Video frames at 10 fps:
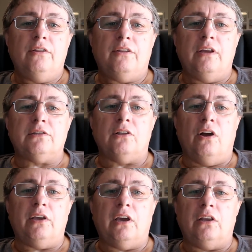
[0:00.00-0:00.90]
things
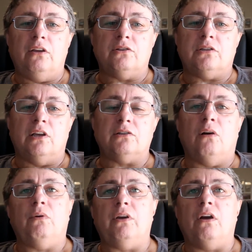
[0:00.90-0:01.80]
like, you can use things
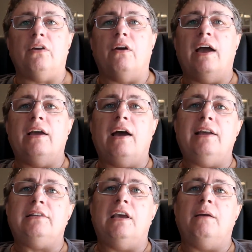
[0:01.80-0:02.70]
like, well, you got your
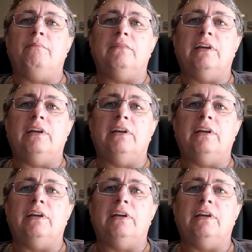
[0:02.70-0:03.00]
ATM,